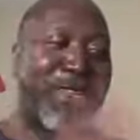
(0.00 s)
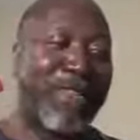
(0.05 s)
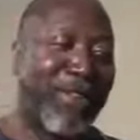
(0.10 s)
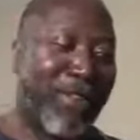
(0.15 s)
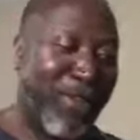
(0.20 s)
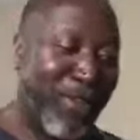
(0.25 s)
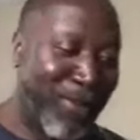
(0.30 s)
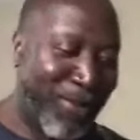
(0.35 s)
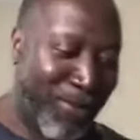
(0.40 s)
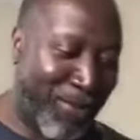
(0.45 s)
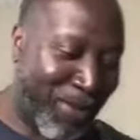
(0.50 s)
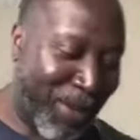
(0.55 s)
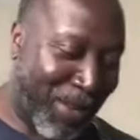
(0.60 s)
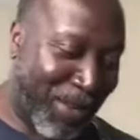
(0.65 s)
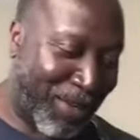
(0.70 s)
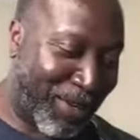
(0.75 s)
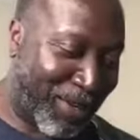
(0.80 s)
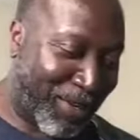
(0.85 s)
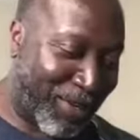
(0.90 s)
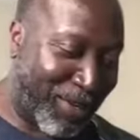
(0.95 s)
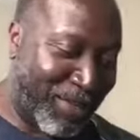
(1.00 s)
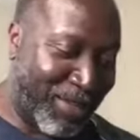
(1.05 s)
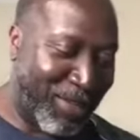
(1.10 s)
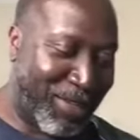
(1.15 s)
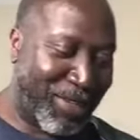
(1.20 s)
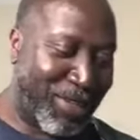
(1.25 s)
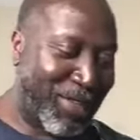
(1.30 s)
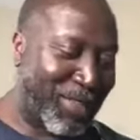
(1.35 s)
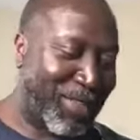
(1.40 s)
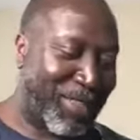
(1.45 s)
Oh my
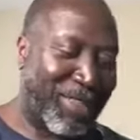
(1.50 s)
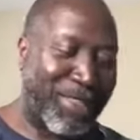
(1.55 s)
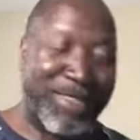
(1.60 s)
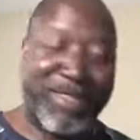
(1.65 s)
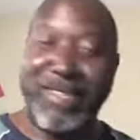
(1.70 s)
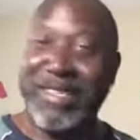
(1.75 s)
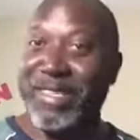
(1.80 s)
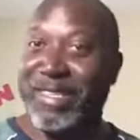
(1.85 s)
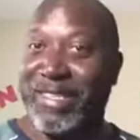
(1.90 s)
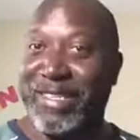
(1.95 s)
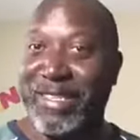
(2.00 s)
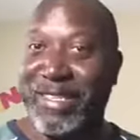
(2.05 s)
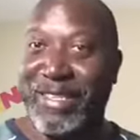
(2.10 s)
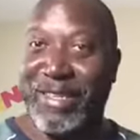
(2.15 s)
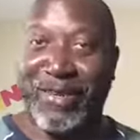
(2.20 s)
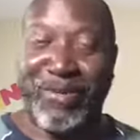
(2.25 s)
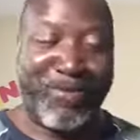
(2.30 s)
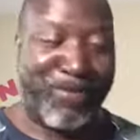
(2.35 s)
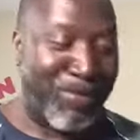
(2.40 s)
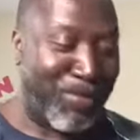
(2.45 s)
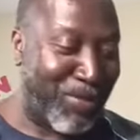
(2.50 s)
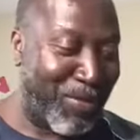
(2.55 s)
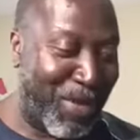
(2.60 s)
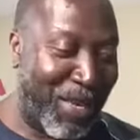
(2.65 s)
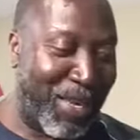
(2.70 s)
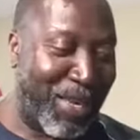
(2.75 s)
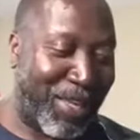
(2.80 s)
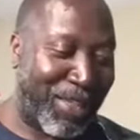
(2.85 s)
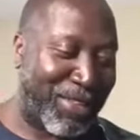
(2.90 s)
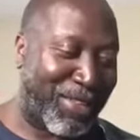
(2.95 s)
goodness, this is a
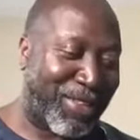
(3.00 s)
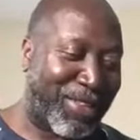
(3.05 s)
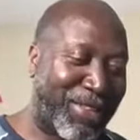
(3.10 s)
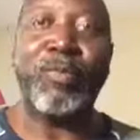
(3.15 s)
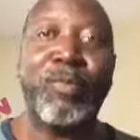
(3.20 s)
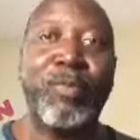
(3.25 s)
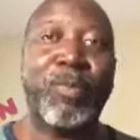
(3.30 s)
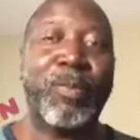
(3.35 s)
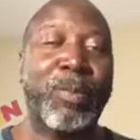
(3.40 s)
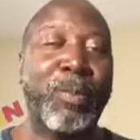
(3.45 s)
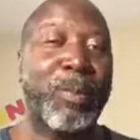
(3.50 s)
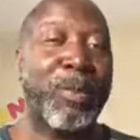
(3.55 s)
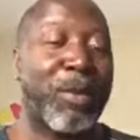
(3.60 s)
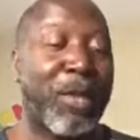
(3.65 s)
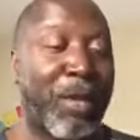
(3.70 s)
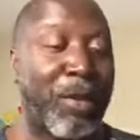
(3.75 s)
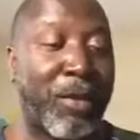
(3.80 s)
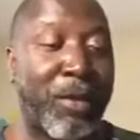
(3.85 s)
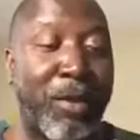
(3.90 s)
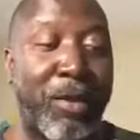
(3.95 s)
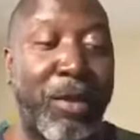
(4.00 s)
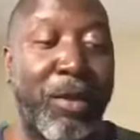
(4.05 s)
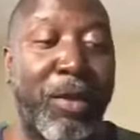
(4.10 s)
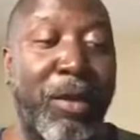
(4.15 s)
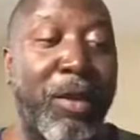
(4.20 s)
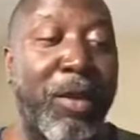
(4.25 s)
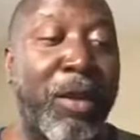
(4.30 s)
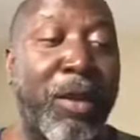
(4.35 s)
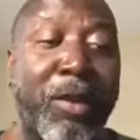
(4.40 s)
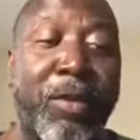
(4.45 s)
mess.
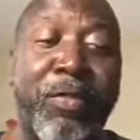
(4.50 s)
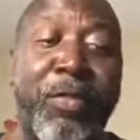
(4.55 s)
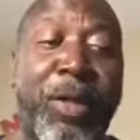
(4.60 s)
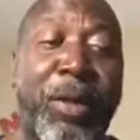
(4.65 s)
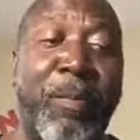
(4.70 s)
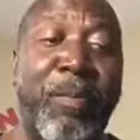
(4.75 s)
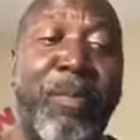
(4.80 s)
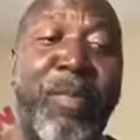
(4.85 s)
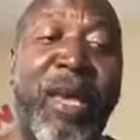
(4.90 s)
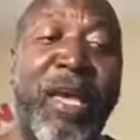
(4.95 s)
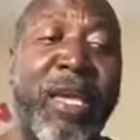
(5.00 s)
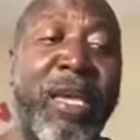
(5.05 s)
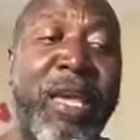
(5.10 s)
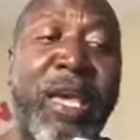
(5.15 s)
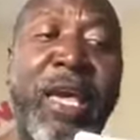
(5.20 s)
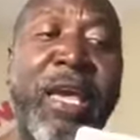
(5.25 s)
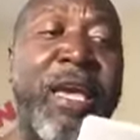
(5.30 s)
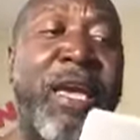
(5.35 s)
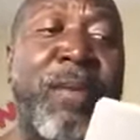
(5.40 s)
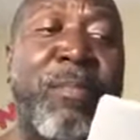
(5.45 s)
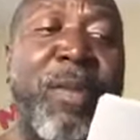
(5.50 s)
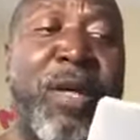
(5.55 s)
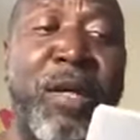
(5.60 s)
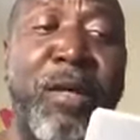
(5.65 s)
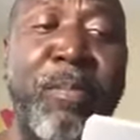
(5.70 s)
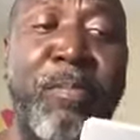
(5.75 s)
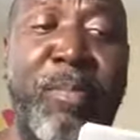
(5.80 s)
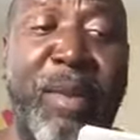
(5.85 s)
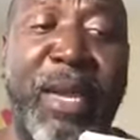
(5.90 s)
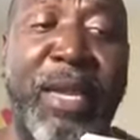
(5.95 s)
The mayhem
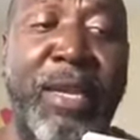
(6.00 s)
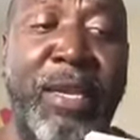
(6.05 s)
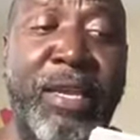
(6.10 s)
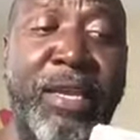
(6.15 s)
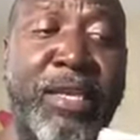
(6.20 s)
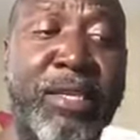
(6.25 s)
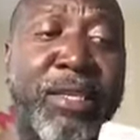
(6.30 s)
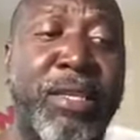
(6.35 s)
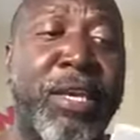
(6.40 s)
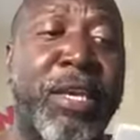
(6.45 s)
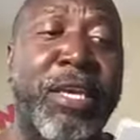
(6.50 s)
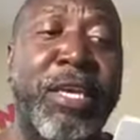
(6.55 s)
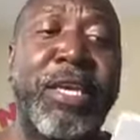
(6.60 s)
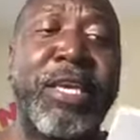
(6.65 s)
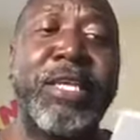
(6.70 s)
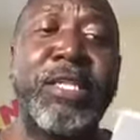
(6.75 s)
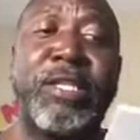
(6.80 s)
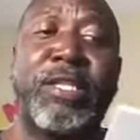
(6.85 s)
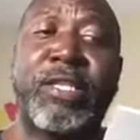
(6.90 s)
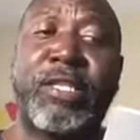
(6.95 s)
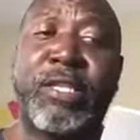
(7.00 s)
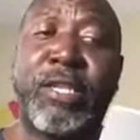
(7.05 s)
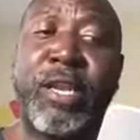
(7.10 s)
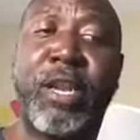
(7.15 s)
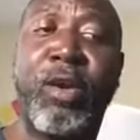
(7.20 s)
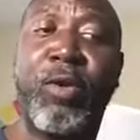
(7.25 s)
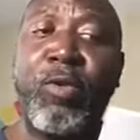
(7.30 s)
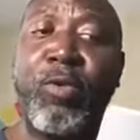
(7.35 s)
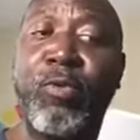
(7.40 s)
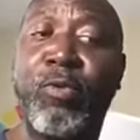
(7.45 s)
abated. He
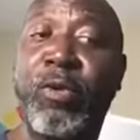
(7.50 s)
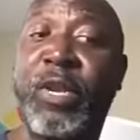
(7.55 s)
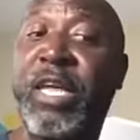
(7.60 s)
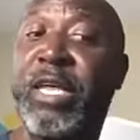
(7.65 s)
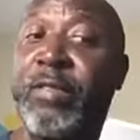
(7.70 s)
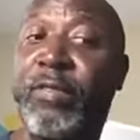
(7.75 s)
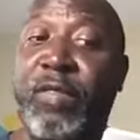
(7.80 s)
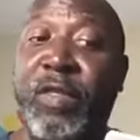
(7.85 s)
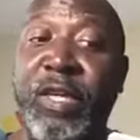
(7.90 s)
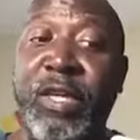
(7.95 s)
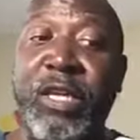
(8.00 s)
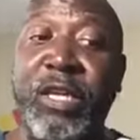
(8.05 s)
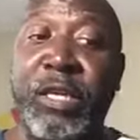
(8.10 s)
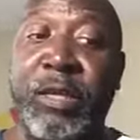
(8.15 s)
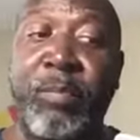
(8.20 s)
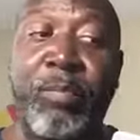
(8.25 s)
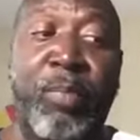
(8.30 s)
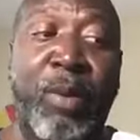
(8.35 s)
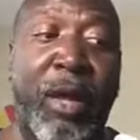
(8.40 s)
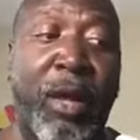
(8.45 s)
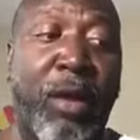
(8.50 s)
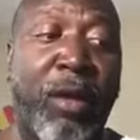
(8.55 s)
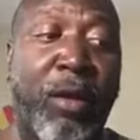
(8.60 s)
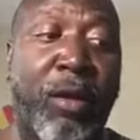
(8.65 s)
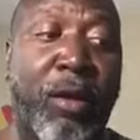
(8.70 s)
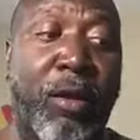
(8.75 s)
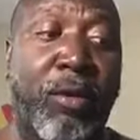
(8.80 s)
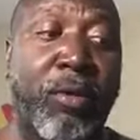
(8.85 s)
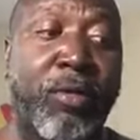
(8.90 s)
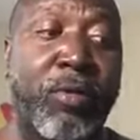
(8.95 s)
slowed and then
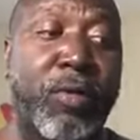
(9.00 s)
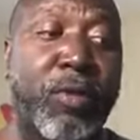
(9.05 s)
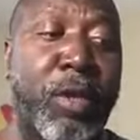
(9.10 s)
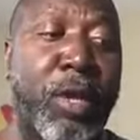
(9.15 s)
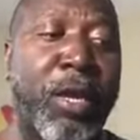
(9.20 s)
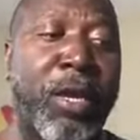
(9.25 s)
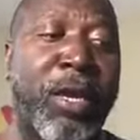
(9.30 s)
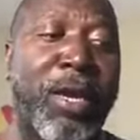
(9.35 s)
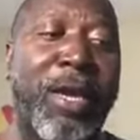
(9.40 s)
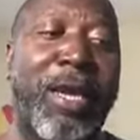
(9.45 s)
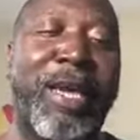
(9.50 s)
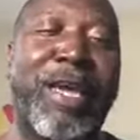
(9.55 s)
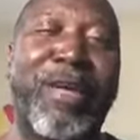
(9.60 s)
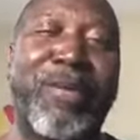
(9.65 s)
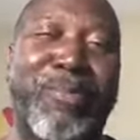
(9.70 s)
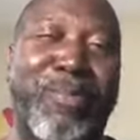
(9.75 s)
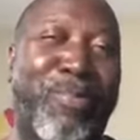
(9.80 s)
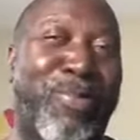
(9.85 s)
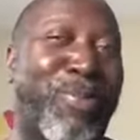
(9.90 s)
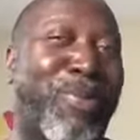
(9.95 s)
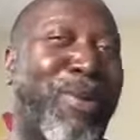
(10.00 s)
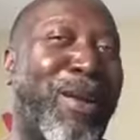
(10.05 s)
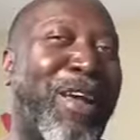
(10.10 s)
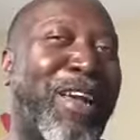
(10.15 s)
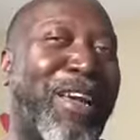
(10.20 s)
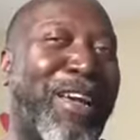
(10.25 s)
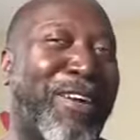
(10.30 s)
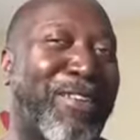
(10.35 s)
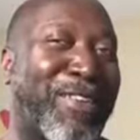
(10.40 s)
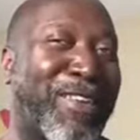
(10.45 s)
paused and
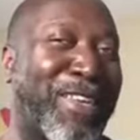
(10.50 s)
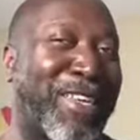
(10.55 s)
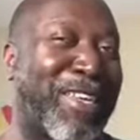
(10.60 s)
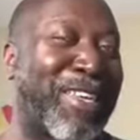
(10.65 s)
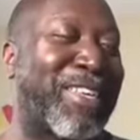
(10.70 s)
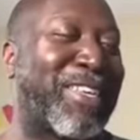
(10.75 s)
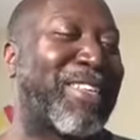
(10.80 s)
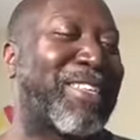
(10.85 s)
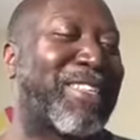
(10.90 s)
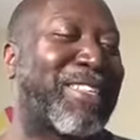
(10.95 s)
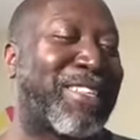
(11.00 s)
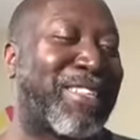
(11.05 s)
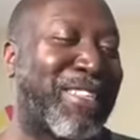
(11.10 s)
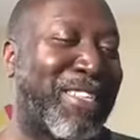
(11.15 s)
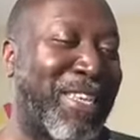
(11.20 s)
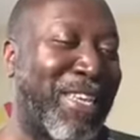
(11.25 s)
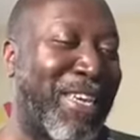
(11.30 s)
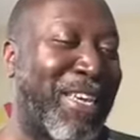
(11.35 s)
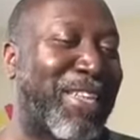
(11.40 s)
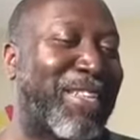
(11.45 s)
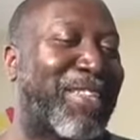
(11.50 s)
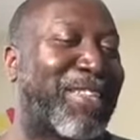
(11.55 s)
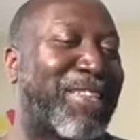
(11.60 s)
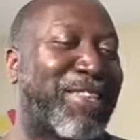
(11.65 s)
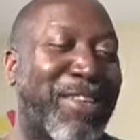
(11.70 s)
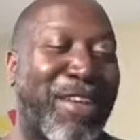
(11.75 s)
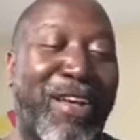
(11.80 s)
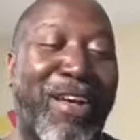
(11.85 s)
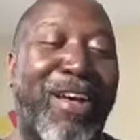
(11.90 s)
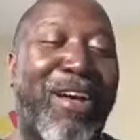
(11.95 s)
proudly
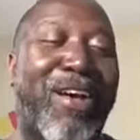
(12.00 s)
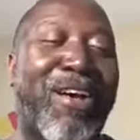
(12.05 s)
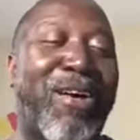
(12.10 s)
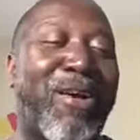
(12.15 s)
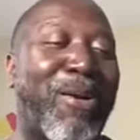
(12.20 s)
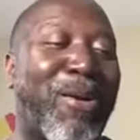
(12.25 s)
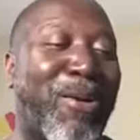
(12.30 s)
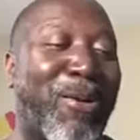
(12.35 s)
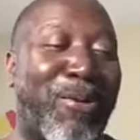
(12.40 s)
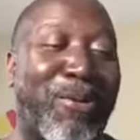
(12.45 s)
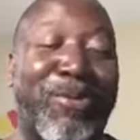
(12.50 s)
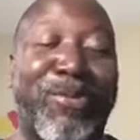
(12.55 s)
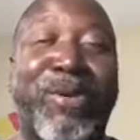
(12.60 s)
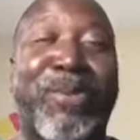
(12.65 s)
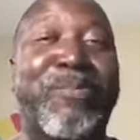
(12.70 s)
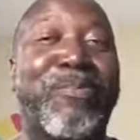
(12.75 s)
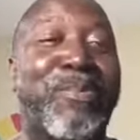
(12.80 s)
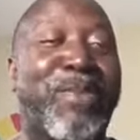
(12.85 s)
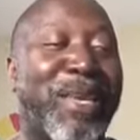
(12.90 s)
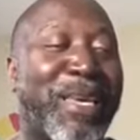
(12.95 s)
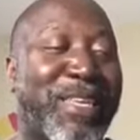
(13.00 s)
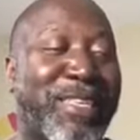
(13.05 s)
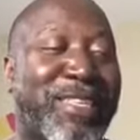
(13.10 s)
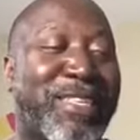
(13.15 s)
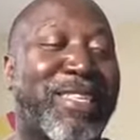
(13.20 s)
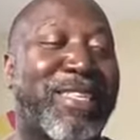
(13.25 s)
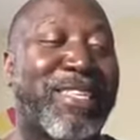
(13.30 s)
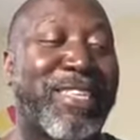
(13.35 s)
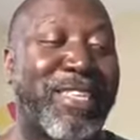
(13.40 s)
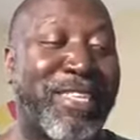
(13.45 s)
assessed all the
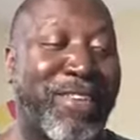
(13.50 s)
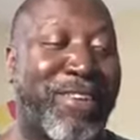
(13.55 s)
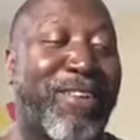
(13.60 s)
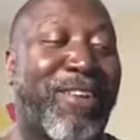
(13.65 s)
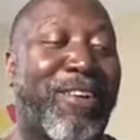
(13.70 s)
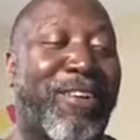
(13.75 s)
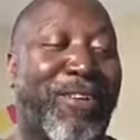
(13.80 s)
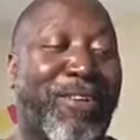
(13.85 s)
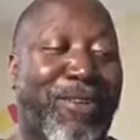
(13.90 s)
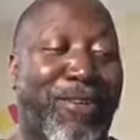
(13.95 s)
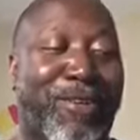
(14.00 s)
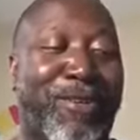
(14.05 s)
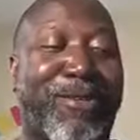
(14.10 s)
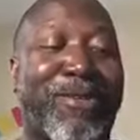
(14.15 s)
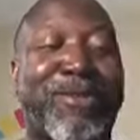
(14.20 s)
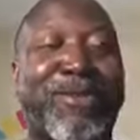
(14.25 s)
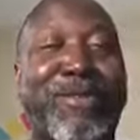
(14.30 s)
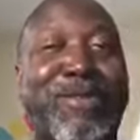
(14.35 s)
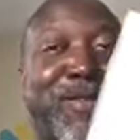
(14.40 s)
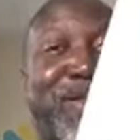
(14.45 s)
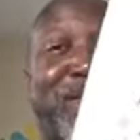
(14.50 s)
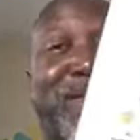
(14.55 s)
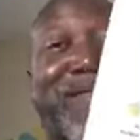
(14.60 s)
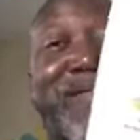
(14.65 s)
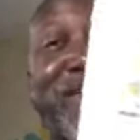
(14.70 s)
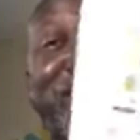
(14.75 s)
mess he caused.